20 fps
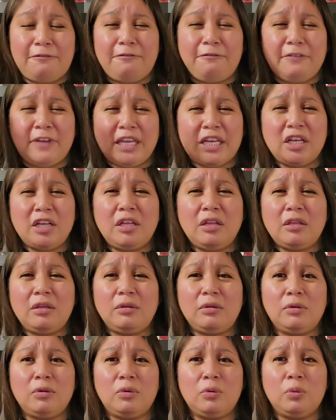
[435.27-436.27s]

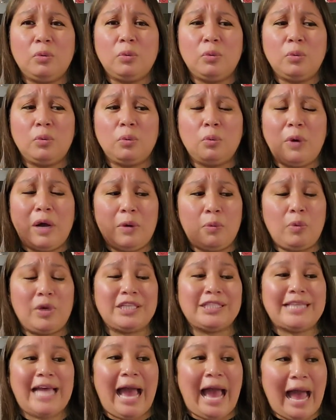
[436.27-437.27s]
feel what
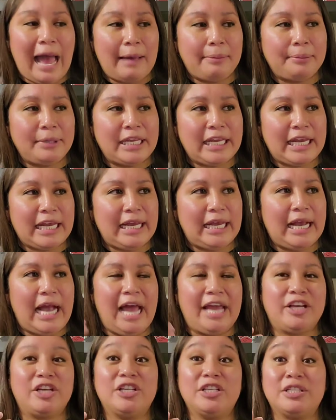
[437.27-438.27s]
was happening.
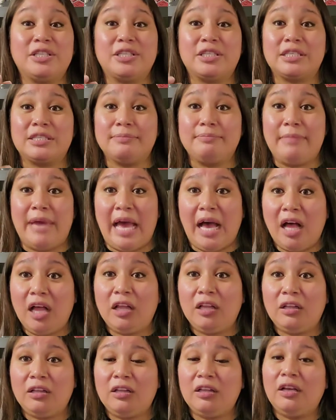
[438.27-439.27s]
I could
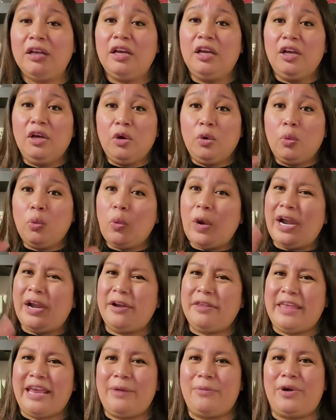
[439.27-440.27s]
smell
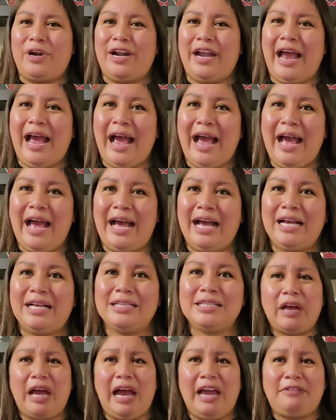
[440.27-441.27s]
where they were
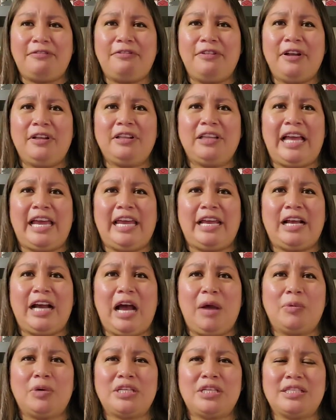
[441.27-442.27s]
at. I felt like
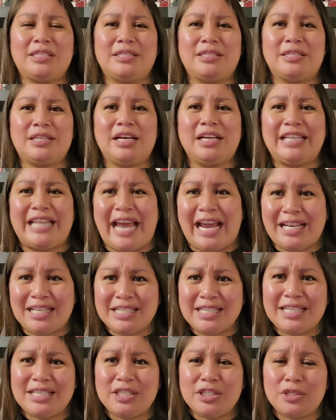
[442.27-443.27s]
I was
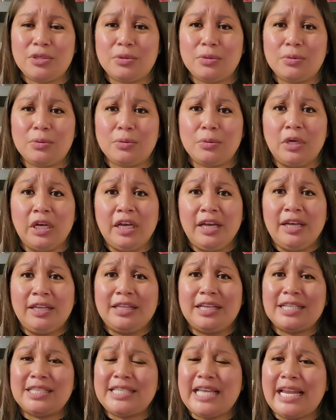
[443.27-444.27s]
connected to
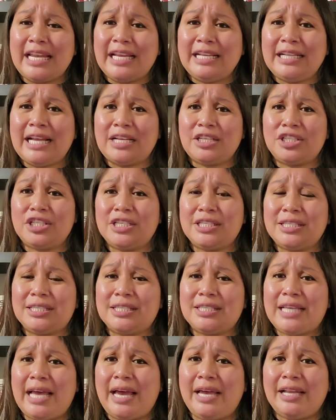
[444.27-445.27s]
the setting that she
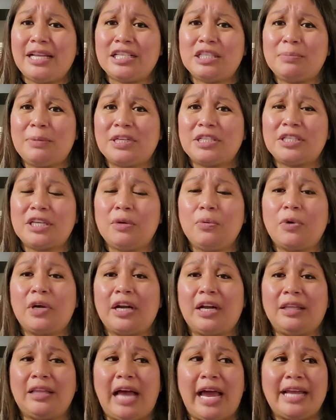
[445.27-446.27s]
set, especially
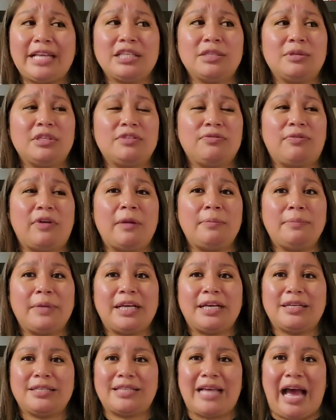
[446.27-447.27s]
where Elias was from,
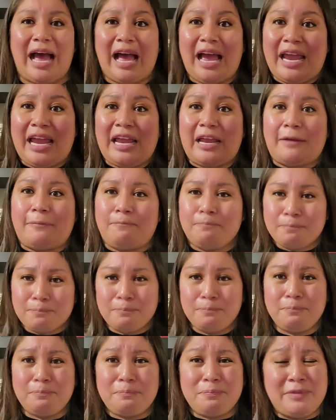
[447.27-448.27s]
because I
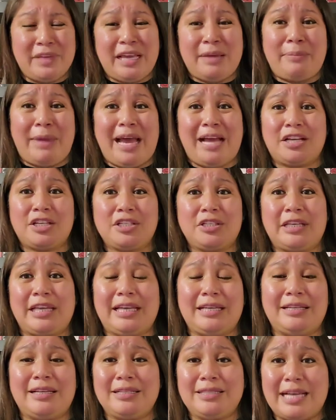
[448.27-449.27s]
am
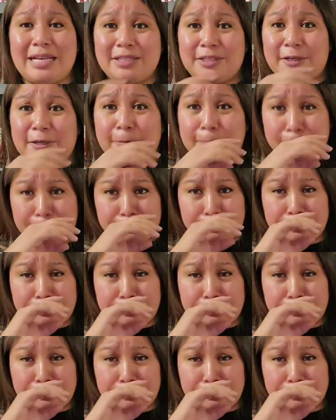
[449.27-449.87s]
actually in the desert.